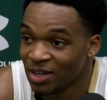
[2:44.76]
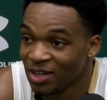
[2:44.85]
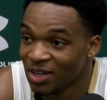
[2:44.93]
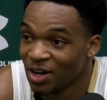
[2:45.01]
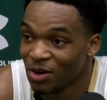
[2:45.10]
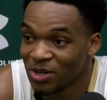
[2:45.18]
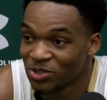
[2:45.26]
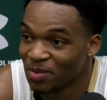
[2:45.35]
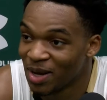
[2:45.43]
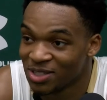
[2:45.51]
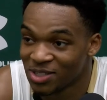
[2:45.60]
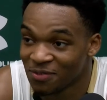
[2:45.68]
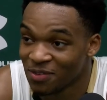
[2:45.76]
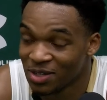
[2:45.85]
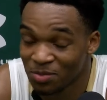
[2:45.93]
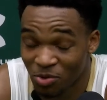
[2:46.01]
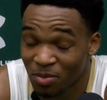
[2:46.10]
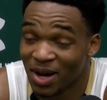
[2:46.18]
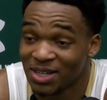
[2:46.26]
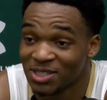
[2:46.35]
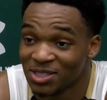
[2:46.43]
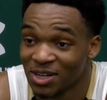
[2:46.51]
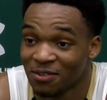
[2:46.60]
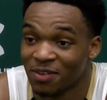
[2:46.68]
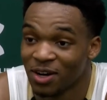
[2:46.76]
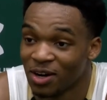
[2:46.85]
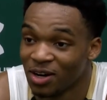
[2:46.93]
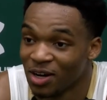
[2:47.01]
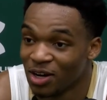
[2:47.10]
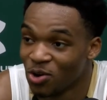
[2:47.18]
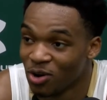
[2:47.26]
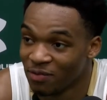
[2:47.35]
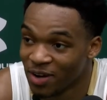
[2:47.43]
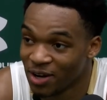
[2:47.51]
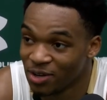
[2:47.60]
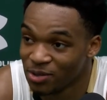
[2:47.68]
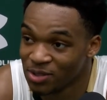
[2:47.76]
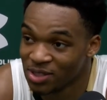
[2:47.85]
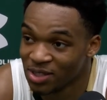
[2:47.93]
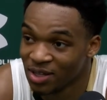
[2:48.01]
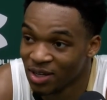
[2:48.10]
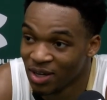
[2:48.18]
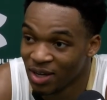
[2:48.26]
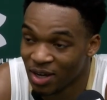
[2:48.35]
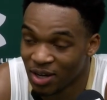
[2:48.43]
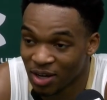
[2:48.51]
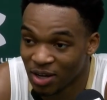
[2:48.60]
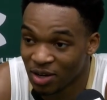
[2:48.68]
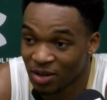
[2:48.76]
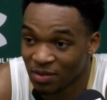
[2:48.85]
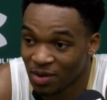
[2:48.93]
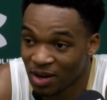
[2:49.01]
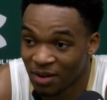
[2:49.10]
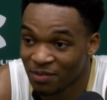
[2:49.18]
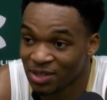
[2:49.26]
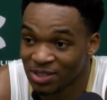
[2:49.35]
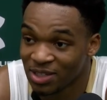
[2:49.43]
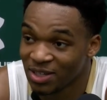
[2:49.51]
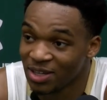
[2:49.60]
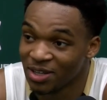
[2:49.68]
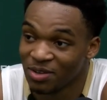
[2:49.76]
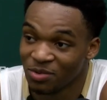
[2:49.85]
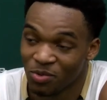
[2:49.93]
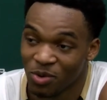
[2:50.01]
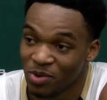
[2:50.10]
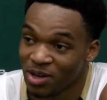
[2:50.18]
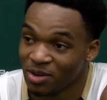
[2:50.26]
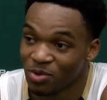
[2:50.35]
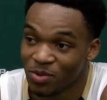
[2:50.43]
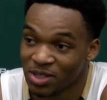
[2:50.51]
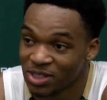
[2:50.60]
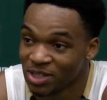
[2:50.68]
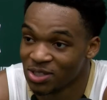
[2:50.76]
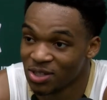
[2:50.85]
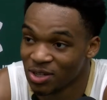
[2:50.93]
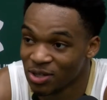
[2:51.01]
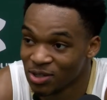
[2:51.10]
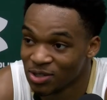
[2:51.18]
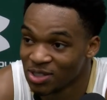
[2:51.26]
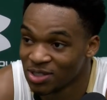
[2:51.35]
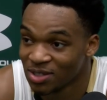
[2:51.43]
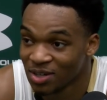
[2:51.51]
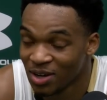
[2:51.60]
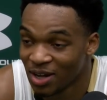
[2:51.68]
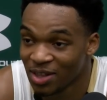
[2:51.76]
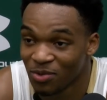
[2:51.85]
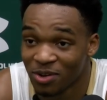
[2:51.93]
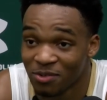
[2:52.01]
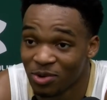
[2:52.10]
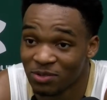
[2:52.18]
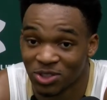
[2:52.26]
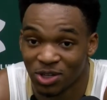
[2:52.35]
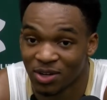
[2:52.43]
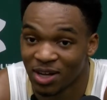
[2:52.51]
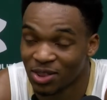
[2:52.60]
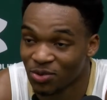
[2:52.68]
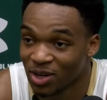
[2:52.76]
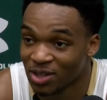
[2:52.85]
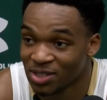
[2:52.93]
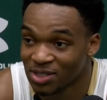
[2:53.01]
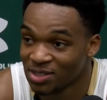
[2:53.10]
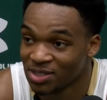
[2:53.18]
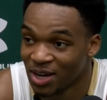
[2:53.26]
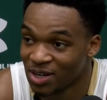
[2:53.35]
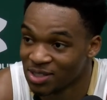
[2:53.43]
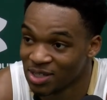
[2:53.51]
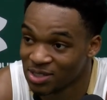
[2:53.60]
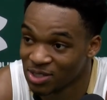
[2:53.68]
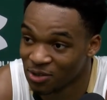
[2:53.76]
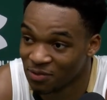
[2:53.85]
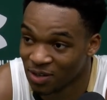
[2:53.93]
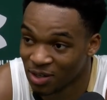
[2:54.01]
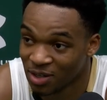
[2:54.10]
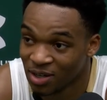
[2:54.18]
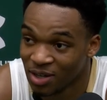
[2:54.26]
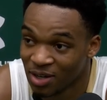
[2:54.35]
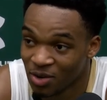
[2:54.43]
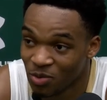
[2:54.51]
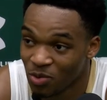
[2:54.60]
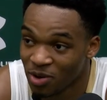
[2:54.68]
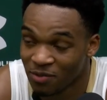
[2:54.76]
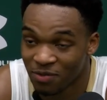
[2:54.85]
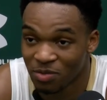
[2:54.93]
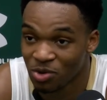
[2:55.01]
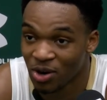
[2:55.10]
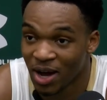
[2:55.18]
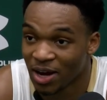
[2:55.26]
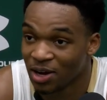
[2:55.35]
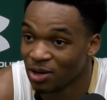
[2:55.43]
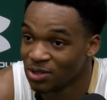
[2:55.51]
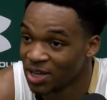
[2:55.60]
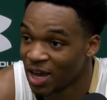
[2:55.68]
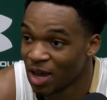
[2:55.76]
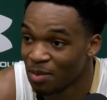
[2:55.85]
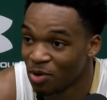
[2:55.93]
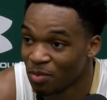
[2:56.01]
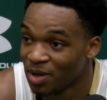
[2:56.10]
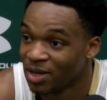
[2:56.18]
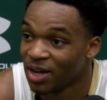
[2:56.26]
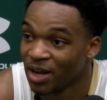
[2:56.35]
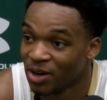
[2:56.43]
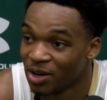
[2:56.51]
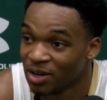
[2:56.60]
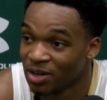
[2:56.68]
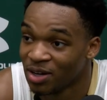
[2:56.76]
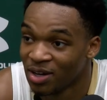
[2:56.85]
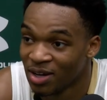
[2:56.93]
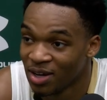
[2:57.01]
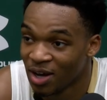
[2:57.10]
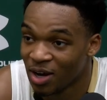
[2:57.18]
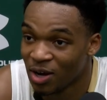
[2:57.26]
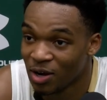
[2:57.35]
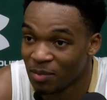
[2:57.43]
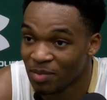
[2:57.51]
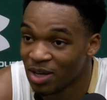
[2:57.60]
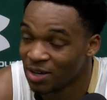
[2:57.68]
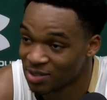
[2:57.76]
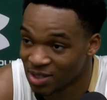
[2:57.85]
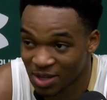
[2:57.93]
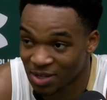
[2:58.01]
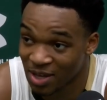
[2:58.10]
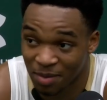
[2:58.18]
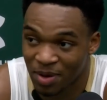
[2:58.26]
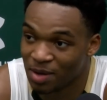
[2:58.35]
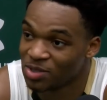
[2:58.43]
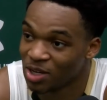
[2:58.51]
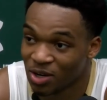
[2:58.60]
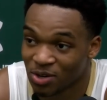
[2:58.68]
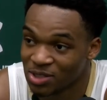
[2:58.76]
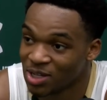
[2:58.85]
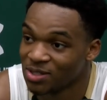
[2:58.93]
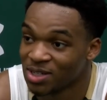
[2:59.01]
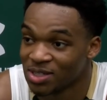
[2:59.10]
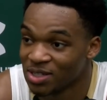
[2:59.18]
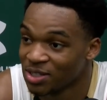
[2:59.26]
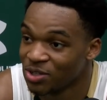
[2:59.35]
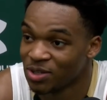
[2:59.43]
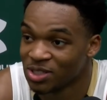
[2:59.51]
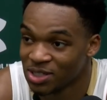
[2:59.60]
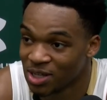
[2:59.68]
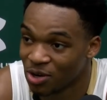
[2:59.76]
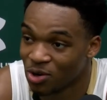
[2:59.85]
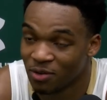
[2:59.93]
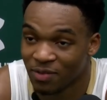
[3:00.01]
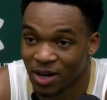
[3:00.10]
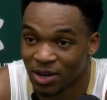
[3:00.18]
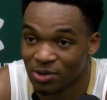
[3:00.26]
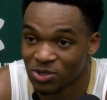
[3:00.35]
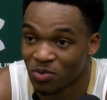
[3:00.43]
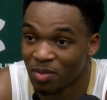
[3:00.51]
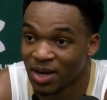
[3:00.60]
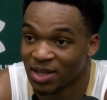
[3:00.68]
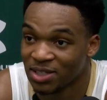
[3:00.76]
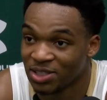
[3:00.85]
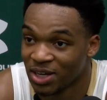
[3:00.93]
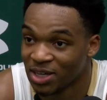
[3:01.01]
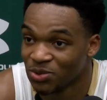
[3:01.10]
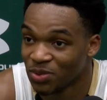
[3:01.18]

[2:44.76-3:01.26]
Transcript: He always reminds us of our core values, and obviously when we stick to those, I think we've shown that throughout this entire season so far. We've, you know, had a close game or been down, and he gives us that pep talk or tells us to, you know, stick to our core values, and we make that change.